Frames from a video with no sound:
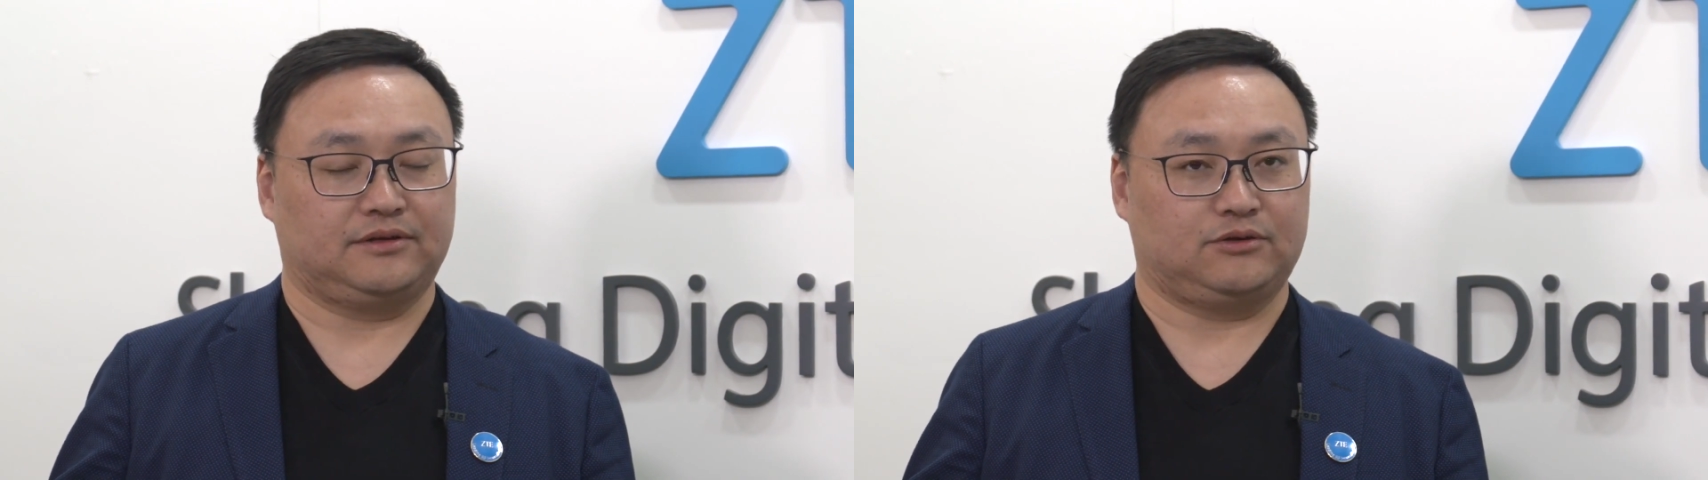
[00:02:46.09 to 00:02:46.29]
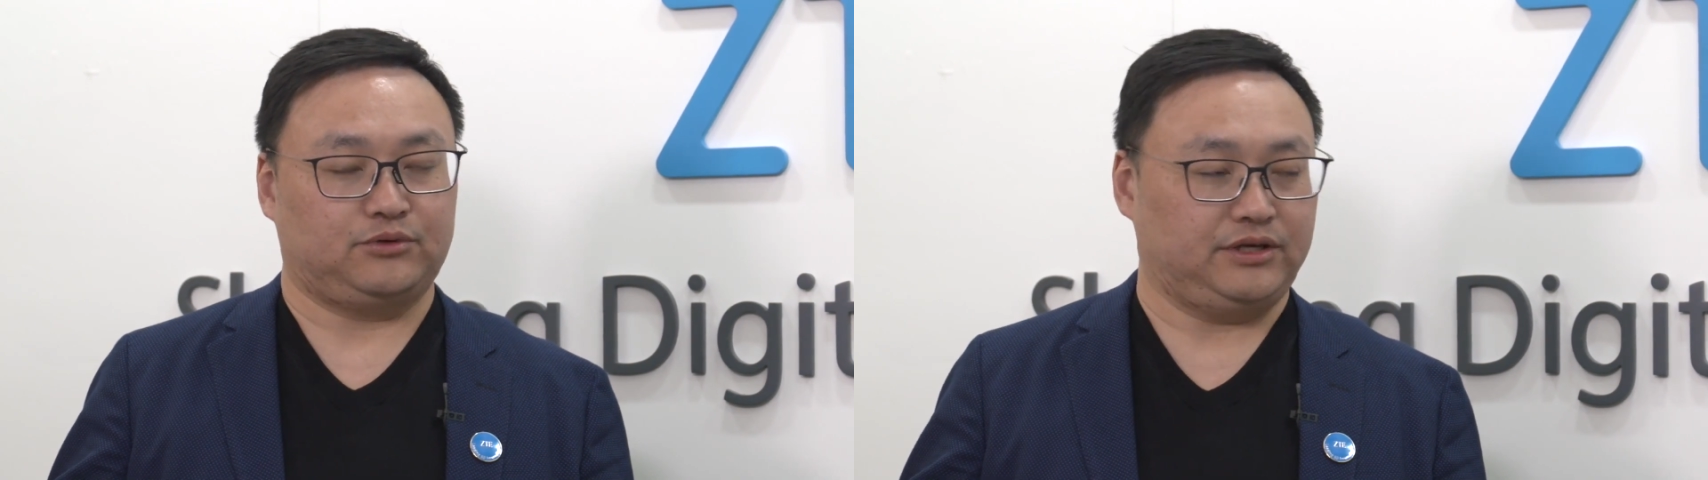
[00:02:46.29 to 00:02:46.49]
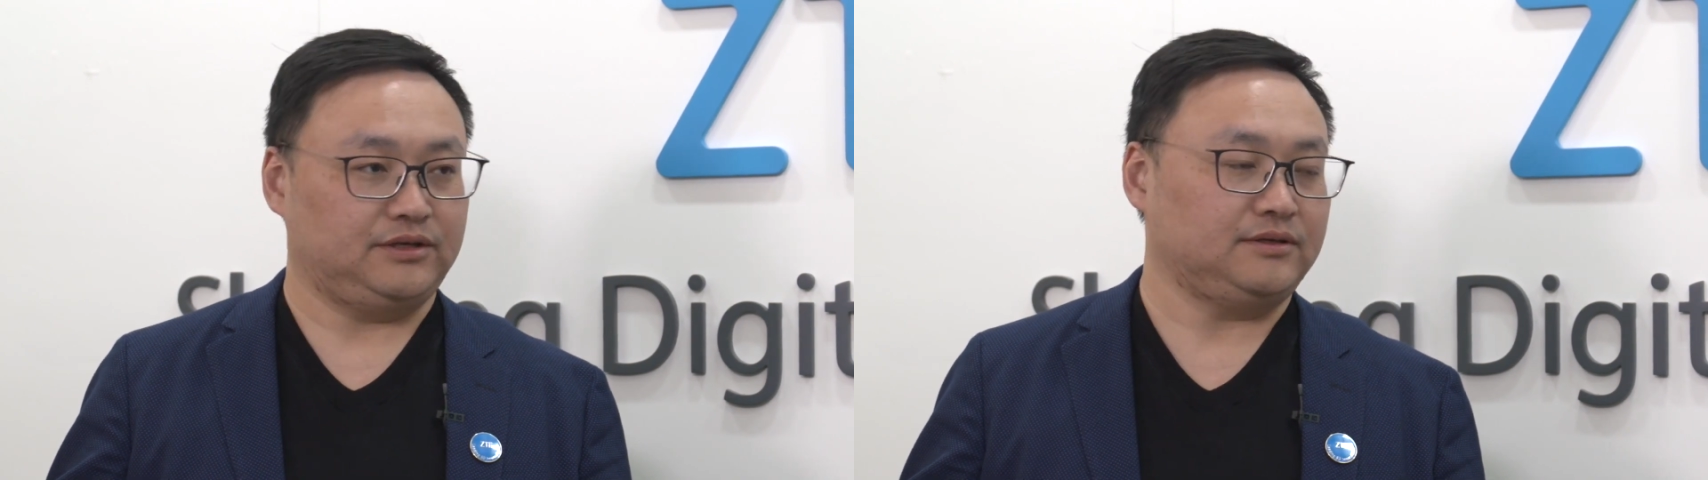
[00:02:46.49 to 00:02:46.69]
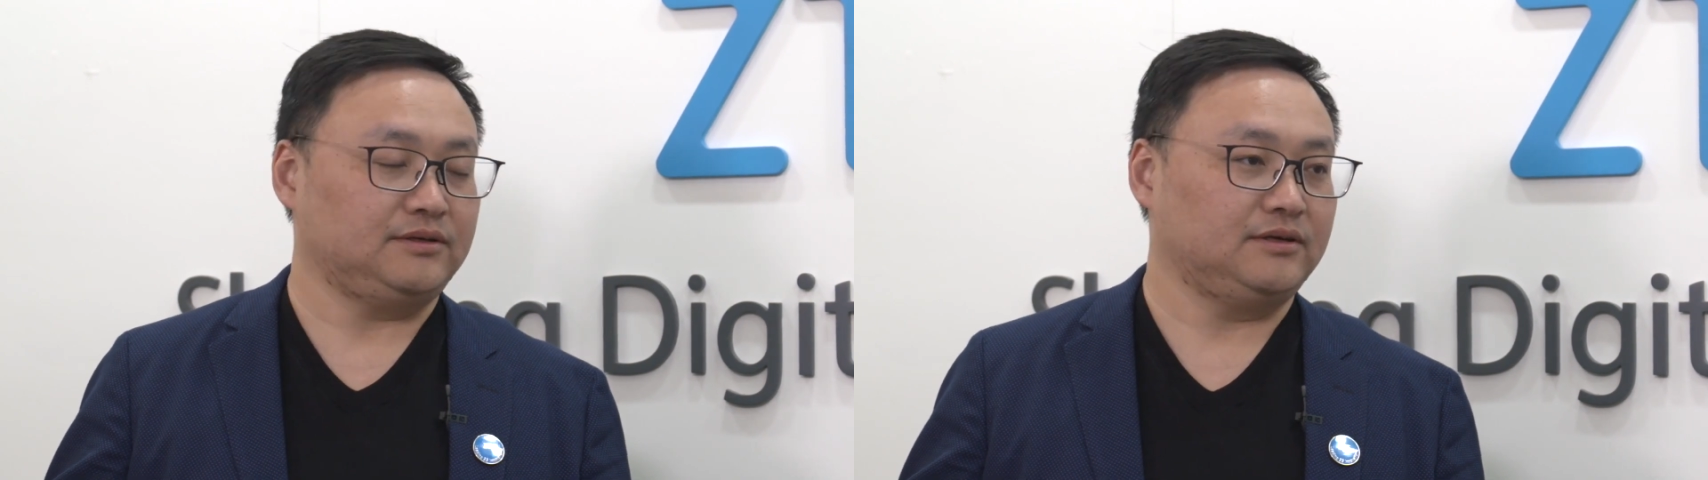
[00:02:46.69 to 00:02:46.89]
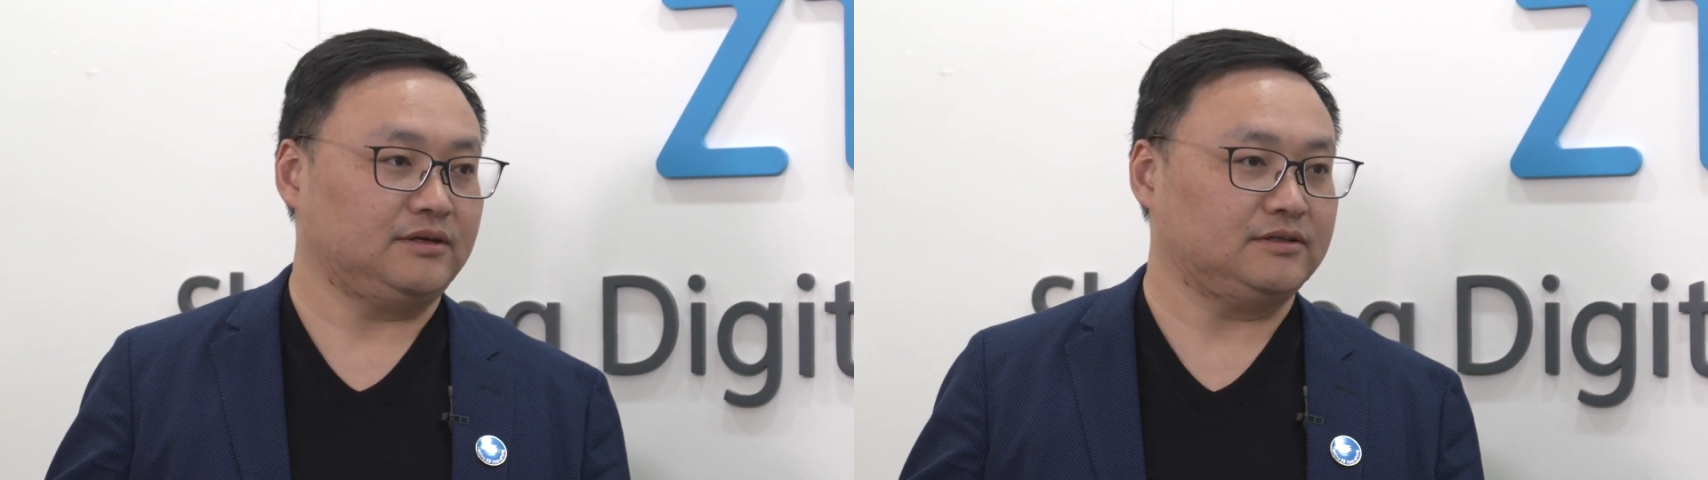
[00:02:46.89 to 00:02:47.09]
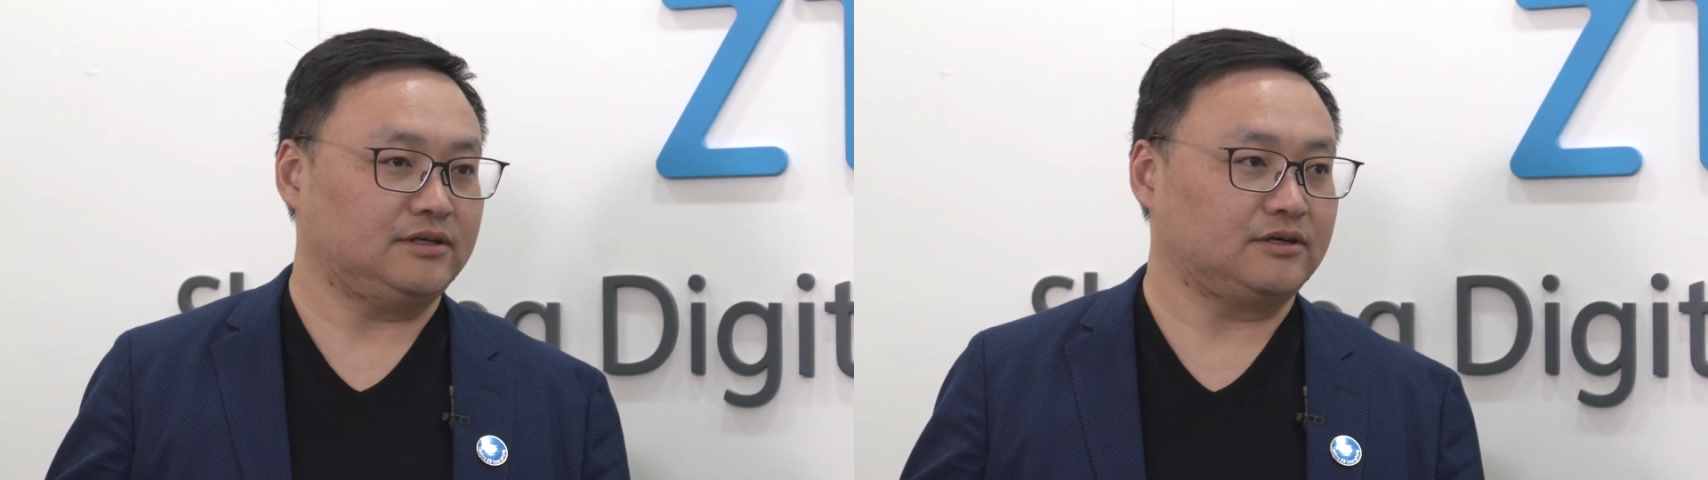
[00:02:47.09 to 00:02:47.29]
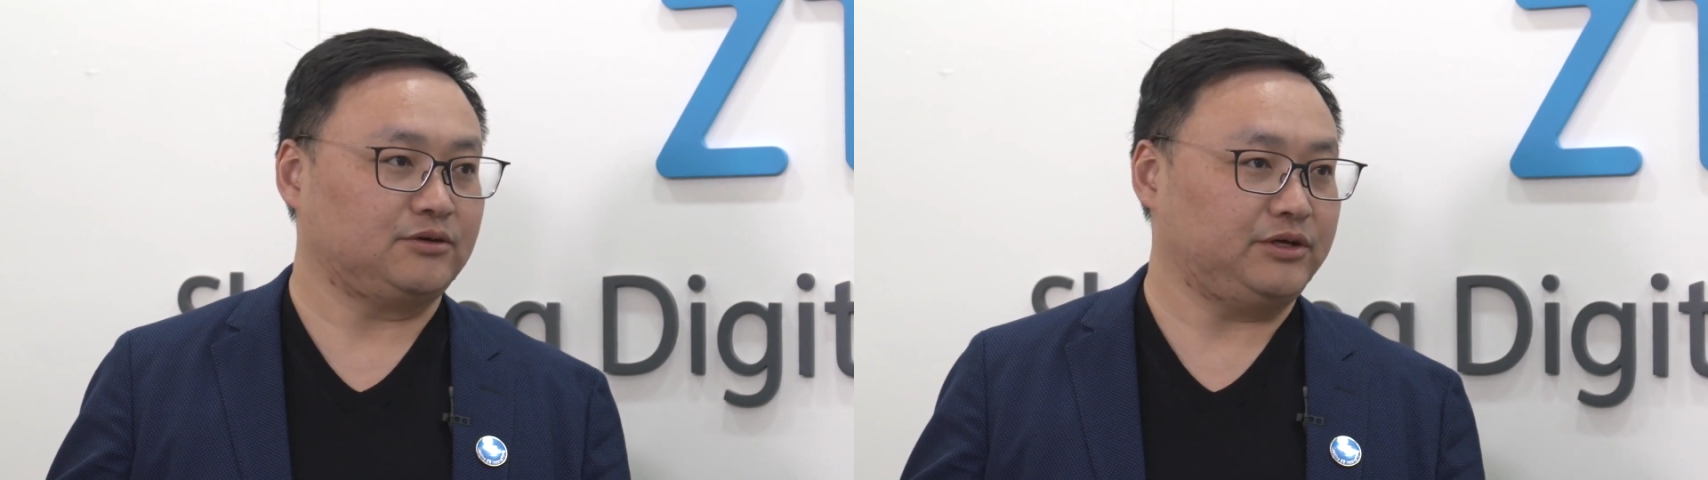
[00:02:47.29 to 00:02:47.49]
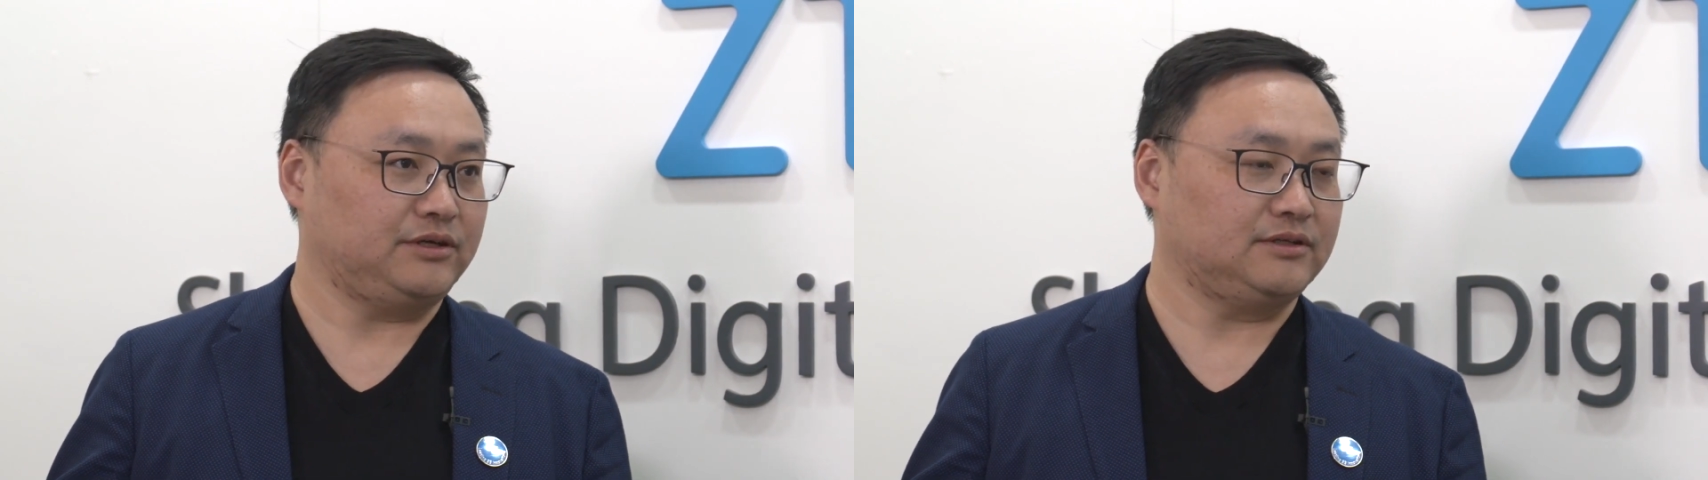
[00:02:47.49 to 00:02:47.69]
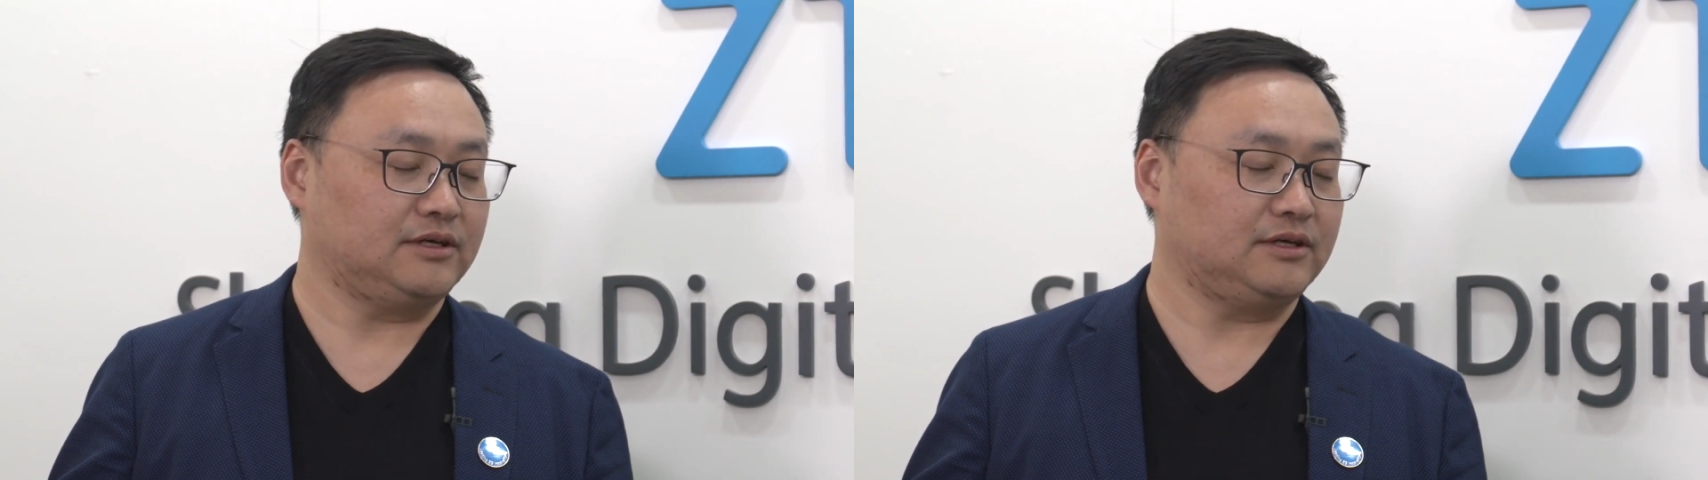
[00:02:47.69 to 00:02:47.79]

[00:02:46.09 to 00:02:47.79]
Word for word: green uh, the green